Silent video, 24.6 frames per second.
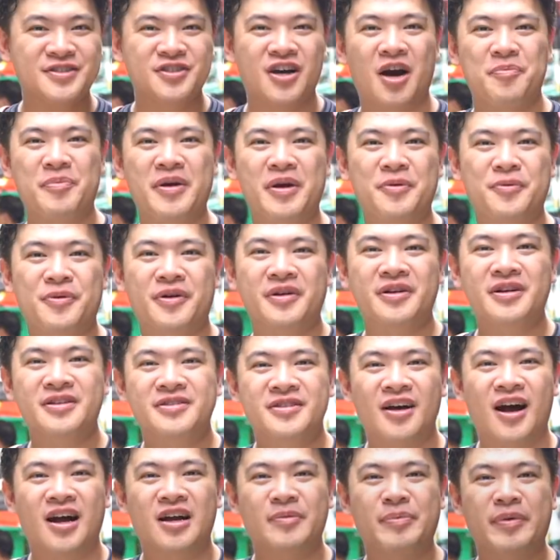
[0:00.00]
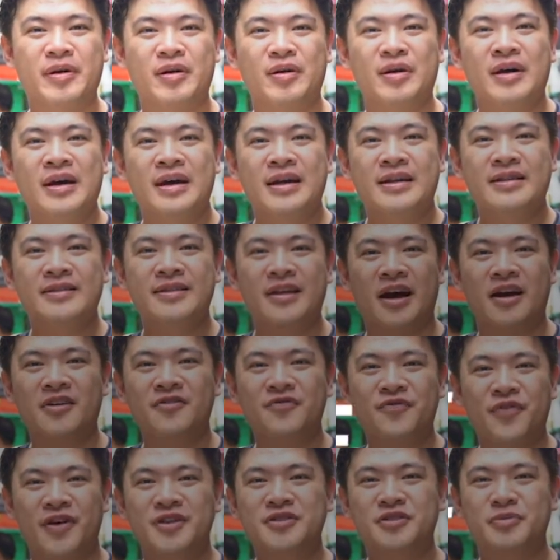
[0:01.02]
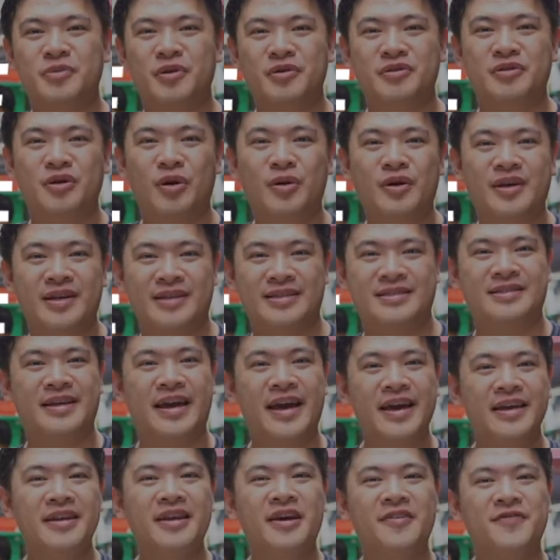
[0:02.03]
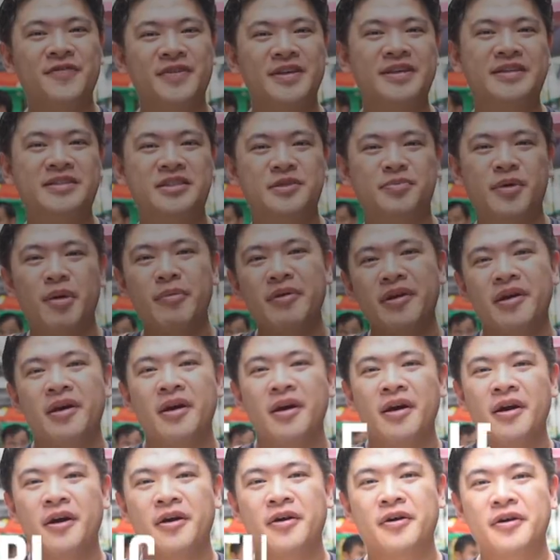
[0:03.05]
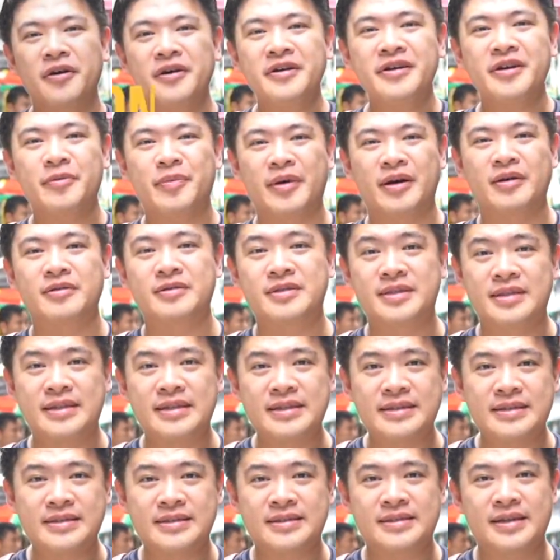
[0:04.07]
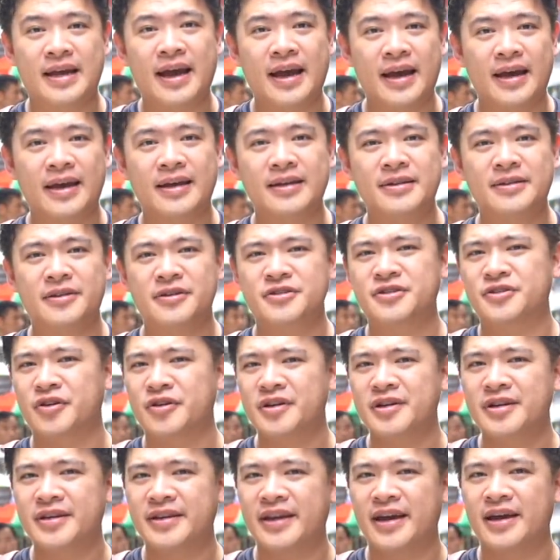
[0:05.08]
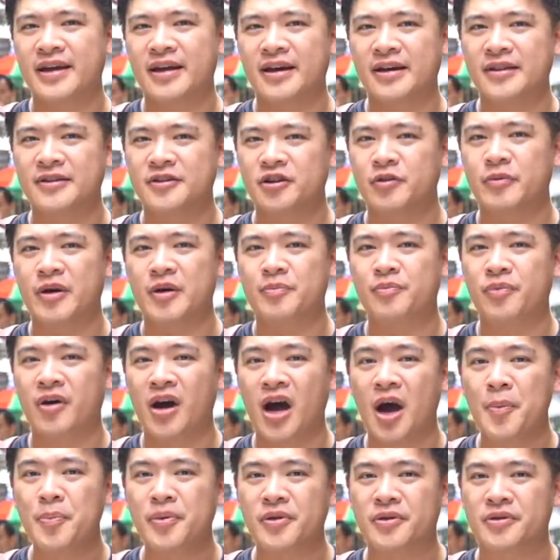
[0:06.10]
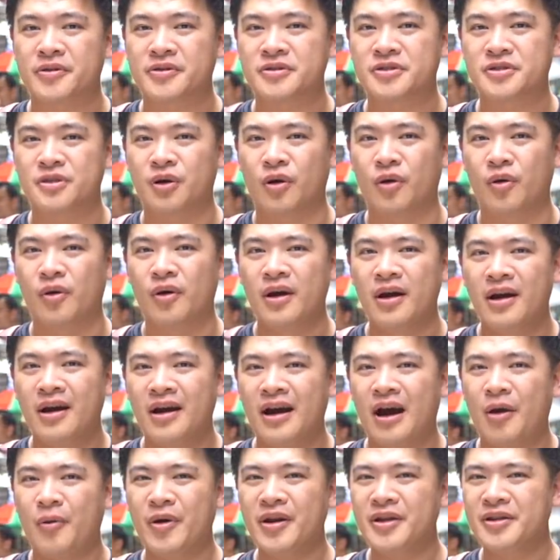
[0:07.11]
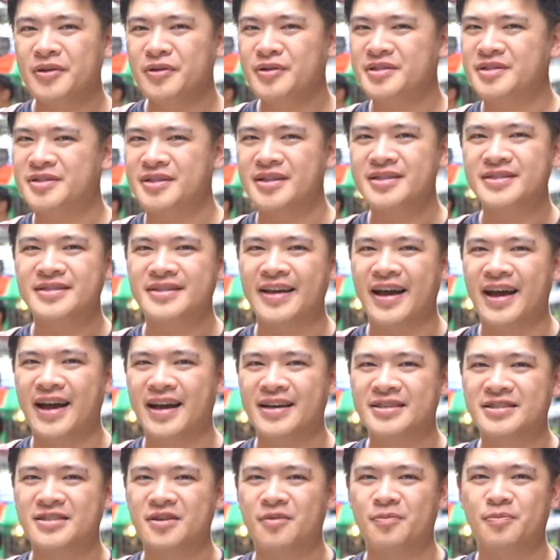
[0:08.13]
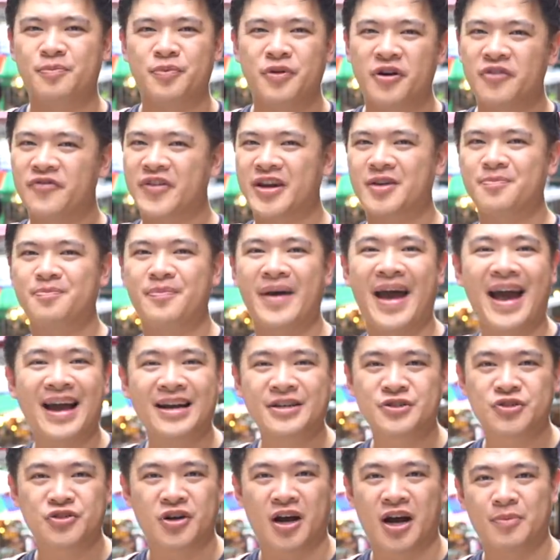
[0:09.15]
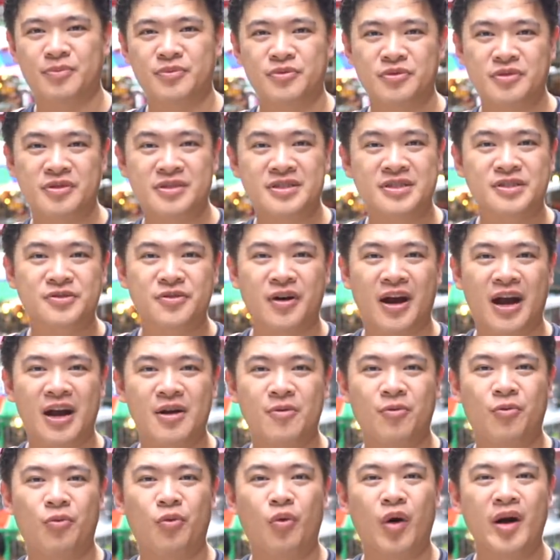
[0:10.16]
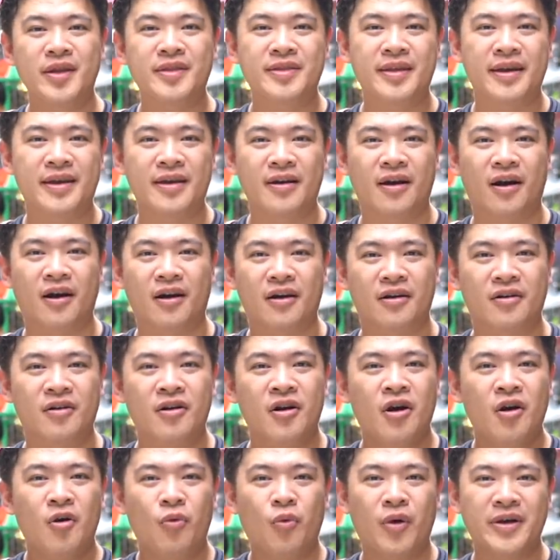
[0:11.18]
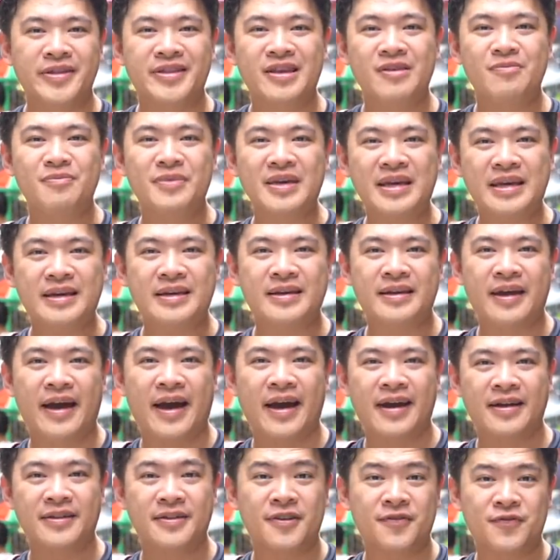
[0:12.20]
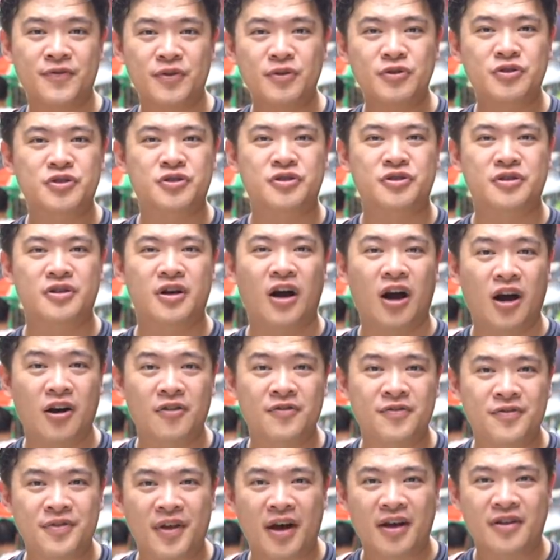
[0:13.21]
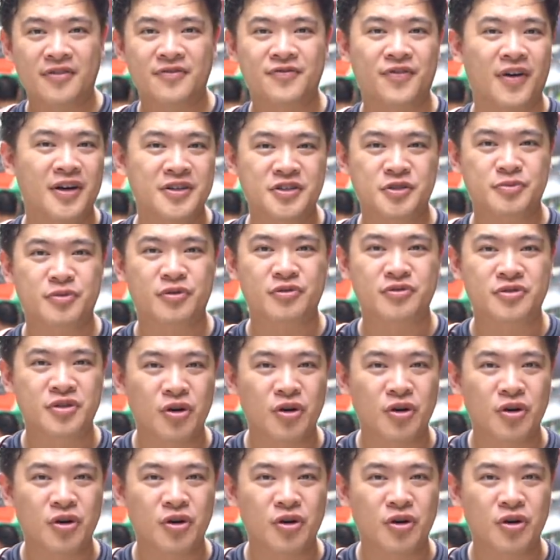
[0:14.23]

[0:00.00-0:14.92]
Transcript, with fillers: topic, we're going to talk about non-fungible tokens, NFTs. You probably heard about these and they're starting to get a little bit popular. So I want to use this as the perfect backdrop to describe what they are, what they mean, and the future of non-fungible